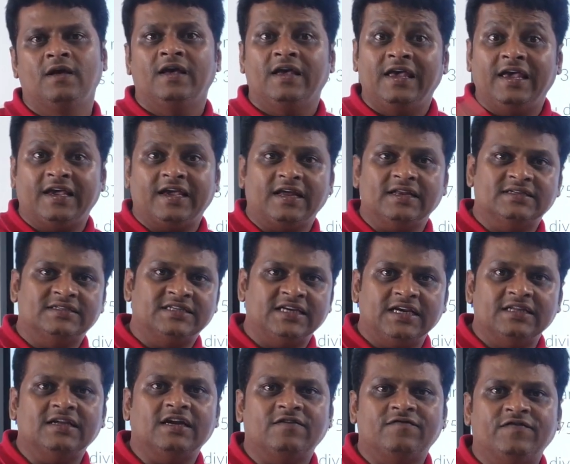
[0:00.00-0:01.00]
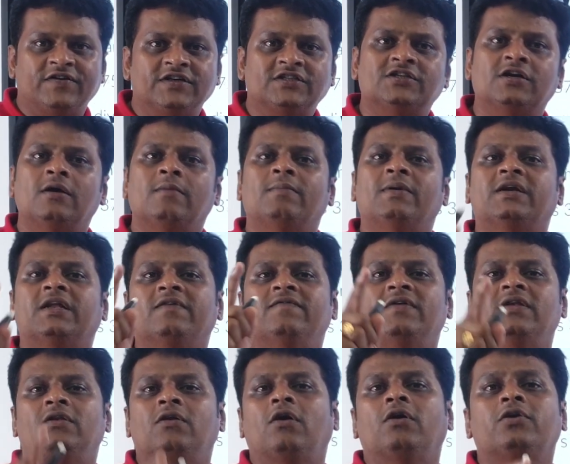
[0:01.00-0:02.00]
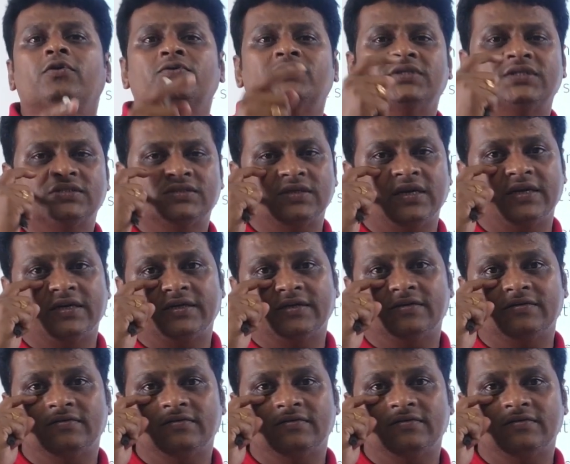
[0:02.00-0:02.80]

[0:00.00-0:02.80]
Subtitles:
He can see that fish, but he will not use his net.